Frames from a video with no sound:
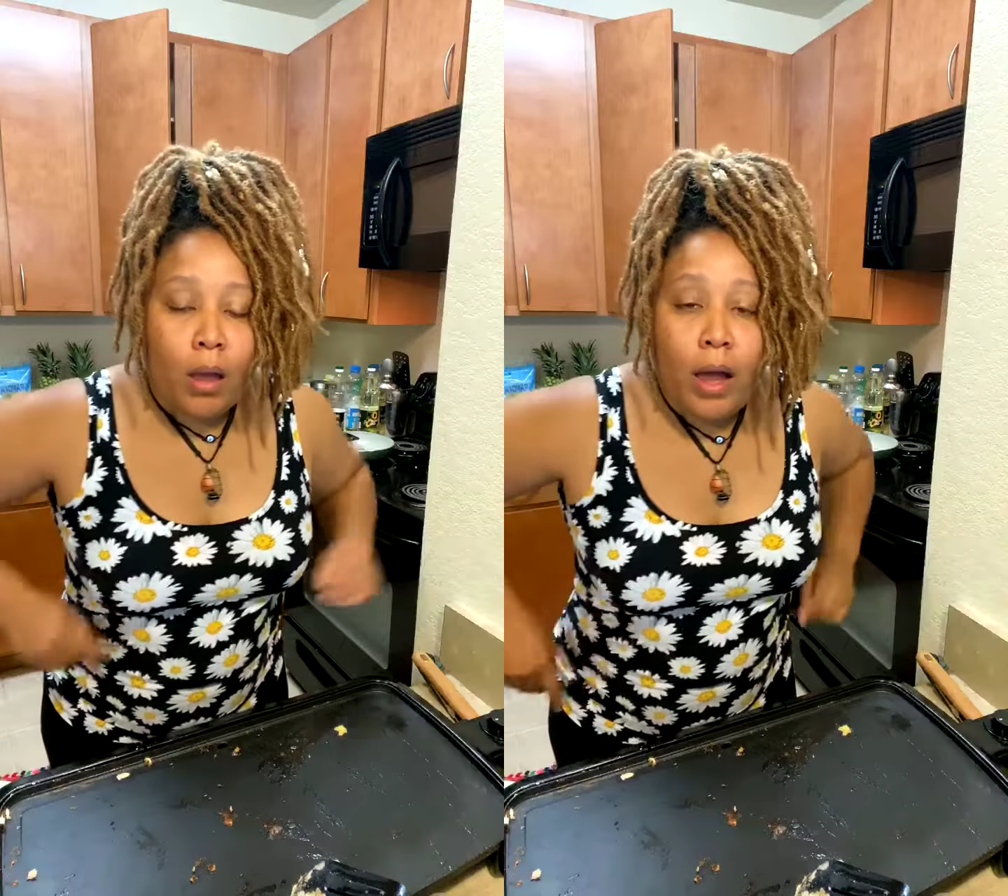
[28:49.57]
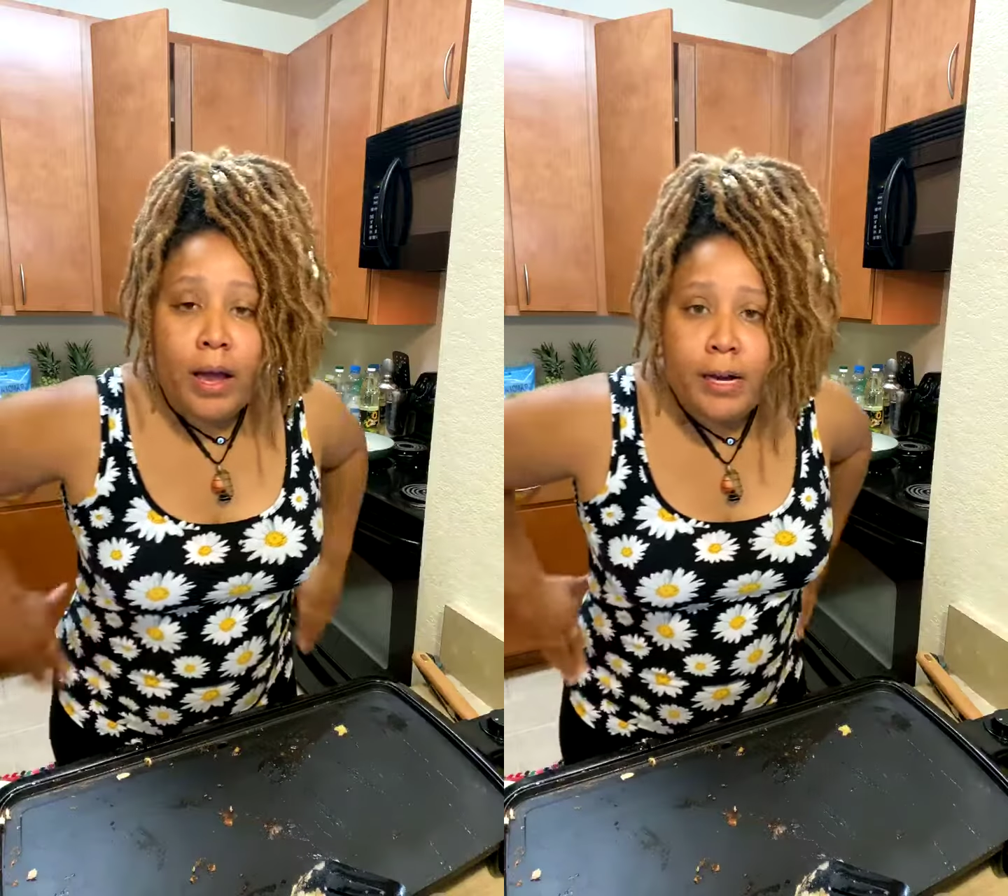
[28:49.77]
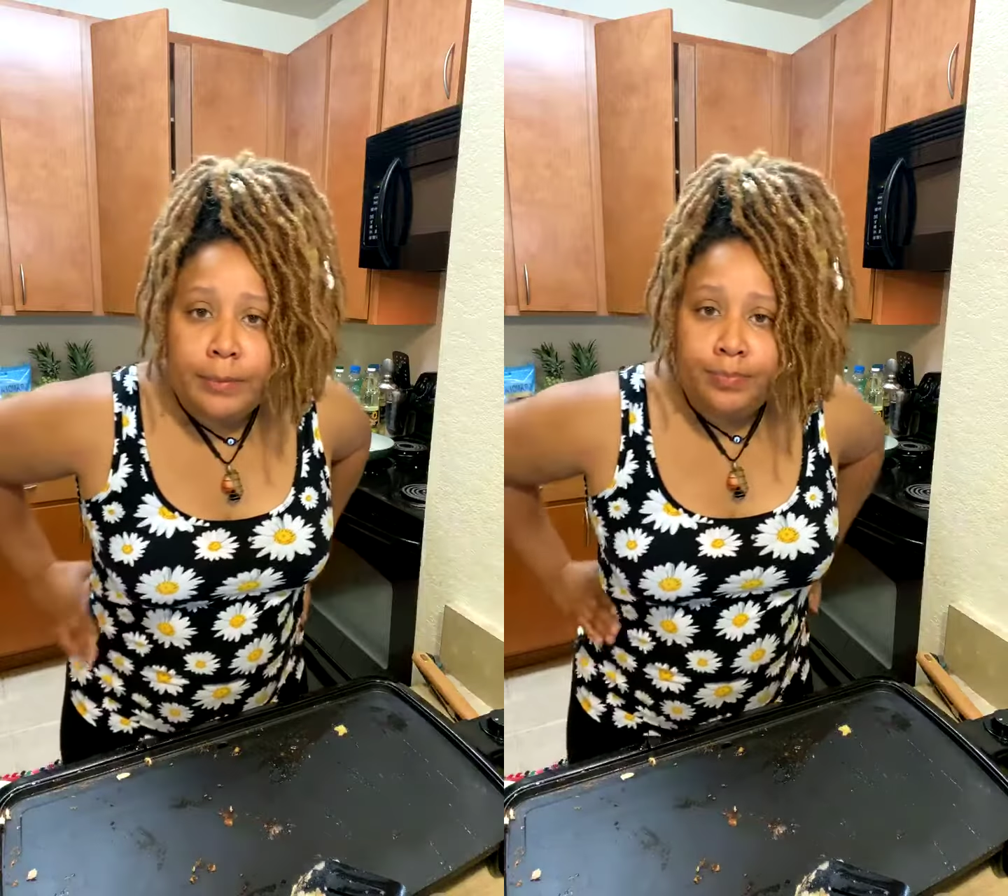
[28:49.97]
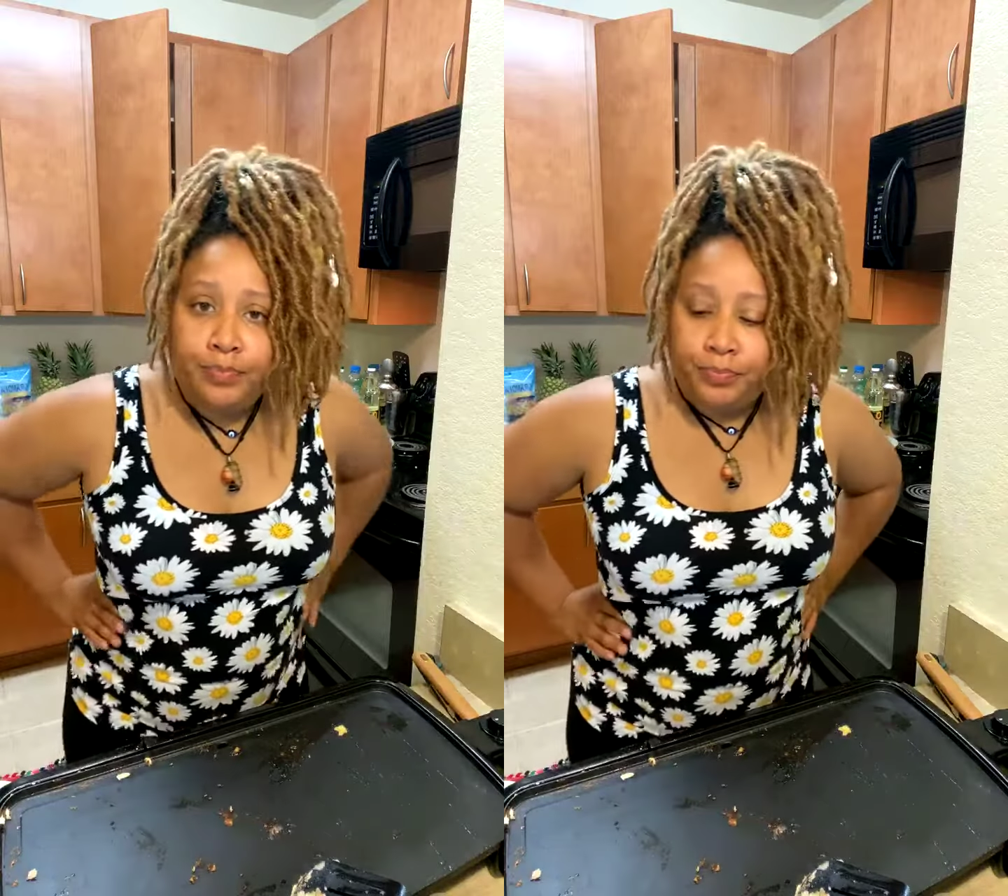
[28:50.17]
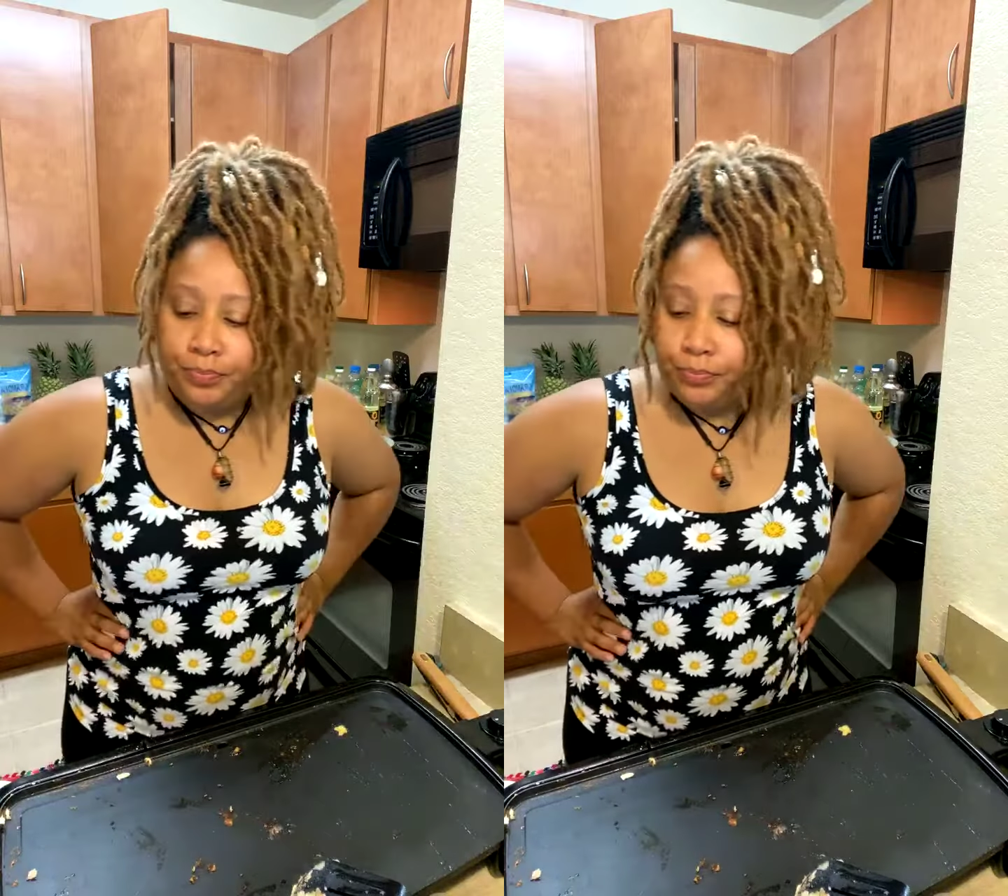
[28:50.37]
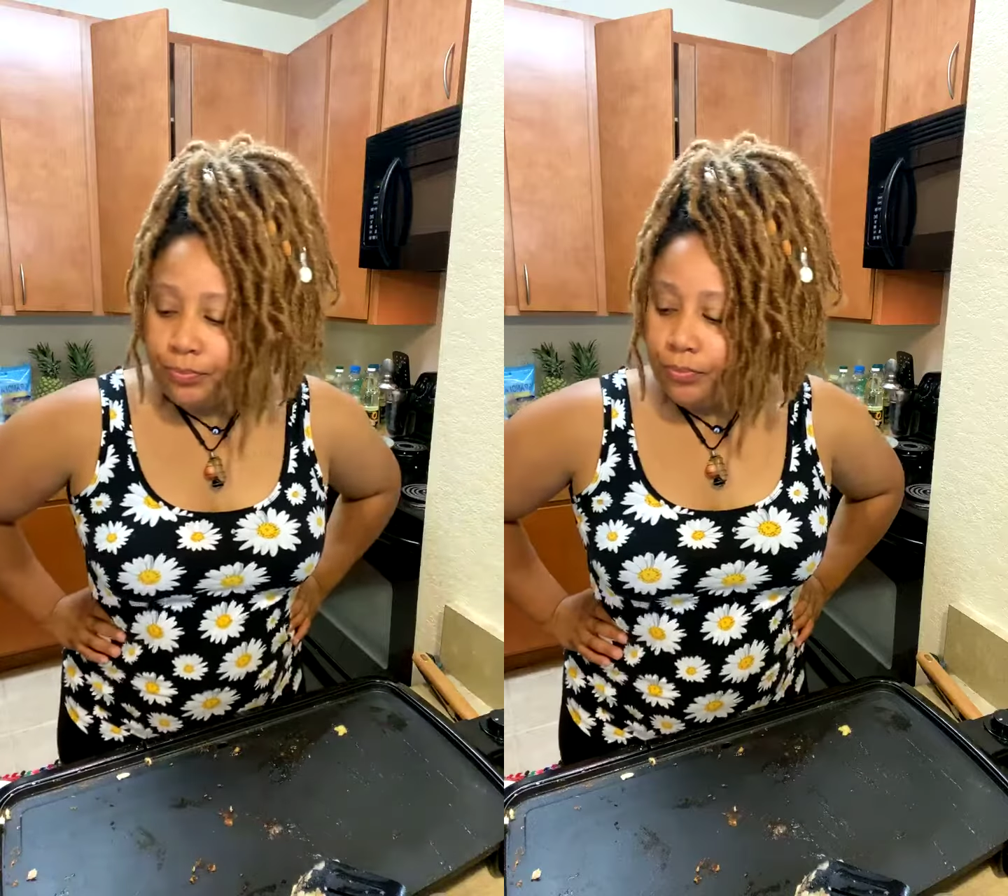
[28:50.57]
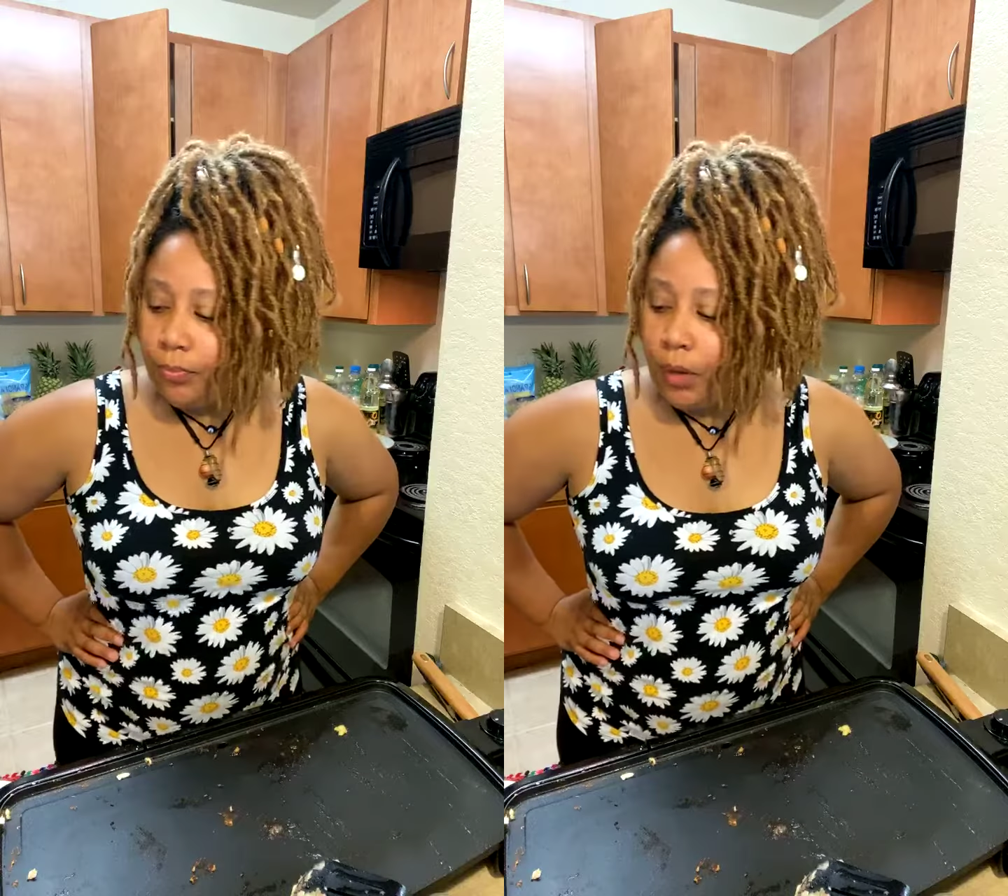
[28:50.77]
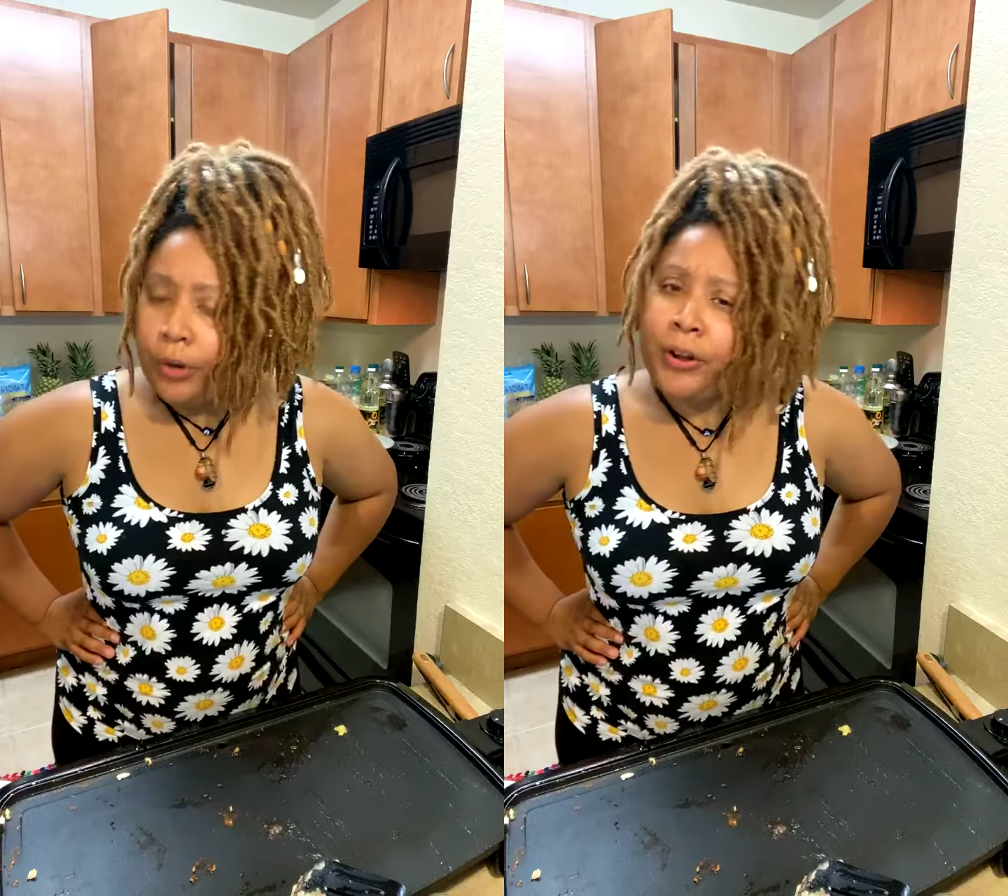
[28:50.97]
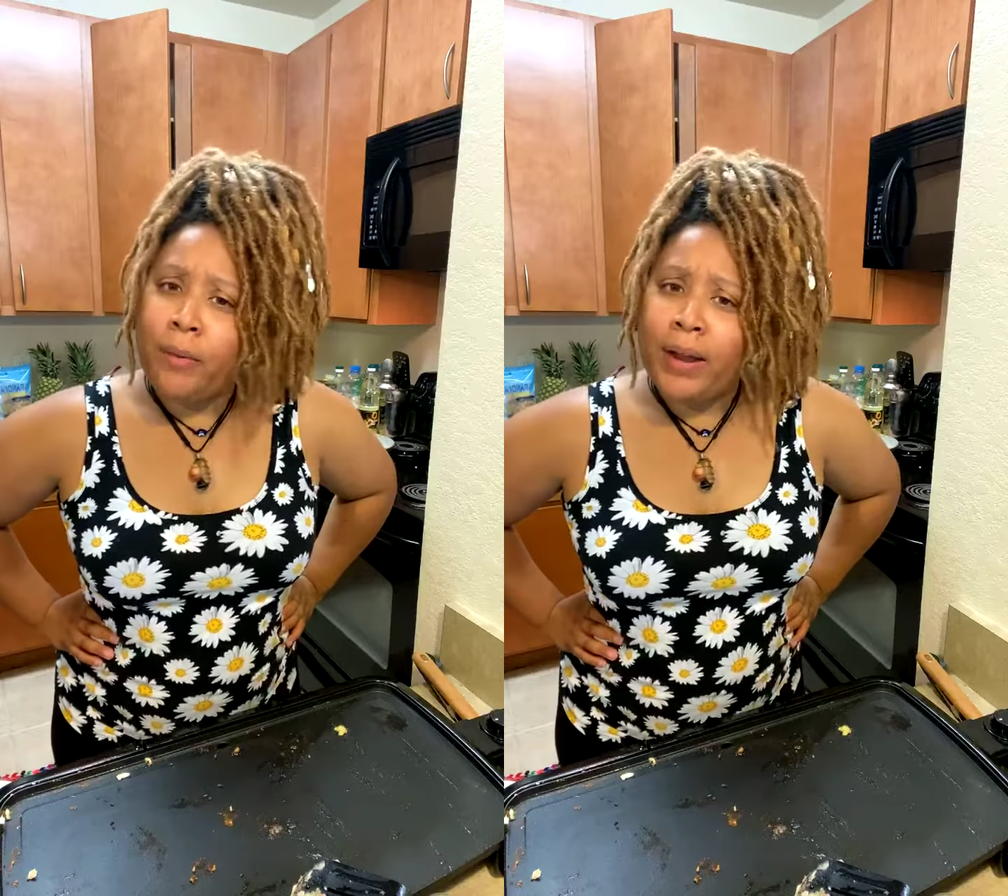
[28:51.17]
You know